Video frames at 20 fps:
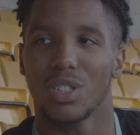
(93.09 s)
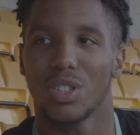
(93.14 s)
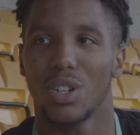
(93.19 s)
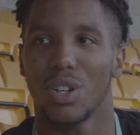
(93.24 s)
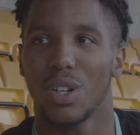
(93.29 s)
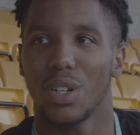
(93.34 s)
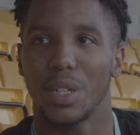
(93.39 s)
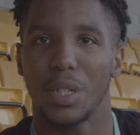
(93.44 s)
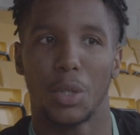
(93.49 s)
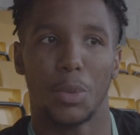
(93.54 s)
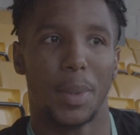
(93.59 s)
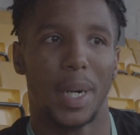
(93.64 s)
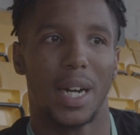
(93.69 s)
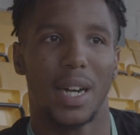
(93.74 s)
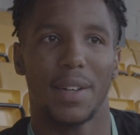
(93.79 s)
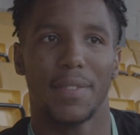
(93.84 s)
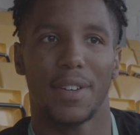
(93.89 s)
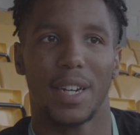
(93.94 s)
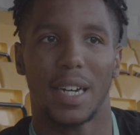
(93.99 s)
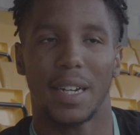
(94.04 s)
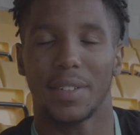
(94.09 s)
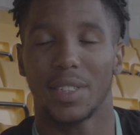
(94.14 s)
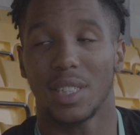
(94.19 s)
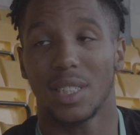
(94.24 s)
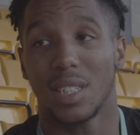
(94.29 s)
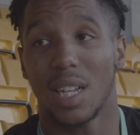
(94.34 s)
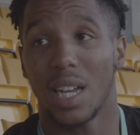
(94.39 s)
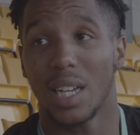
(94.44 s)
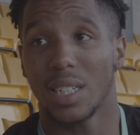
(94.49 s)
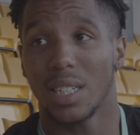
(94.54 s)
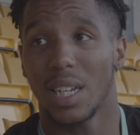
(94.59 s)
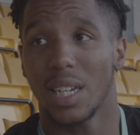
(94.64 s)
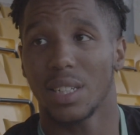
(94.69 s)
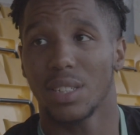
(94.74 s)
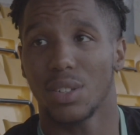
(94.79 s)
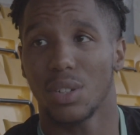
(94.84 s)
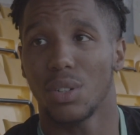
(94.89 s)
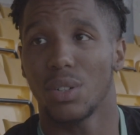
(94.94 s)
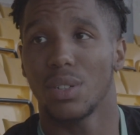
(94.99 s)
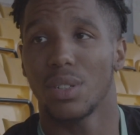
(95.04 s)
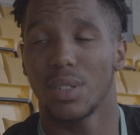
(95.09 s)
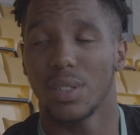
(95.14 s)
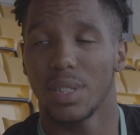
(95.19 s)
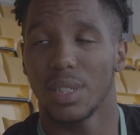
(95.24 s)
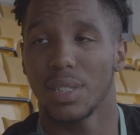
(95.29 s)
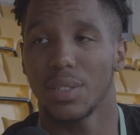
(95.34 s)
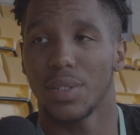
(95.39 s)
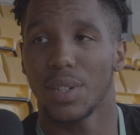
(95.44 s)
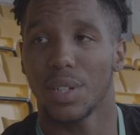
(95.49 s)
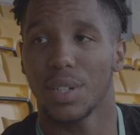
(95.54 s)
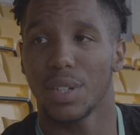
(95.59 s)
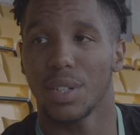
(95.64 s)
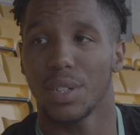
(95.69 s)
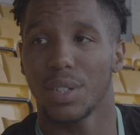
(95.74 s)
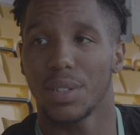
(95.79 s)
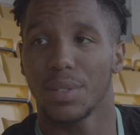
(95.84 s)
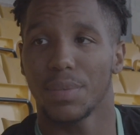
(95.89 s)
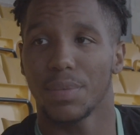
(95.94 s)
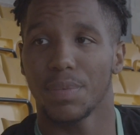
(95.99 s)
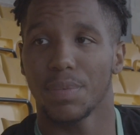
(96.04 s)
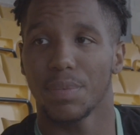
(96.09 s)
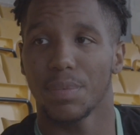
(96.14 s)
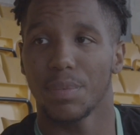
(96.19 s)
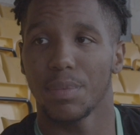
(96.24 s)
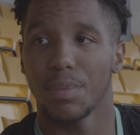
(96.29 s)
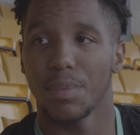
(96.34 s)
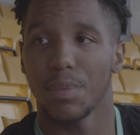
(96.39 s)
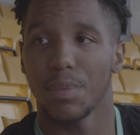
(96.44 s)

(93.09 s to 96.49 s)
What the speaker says: So no matter if I hadn't signed yet. So it was very good.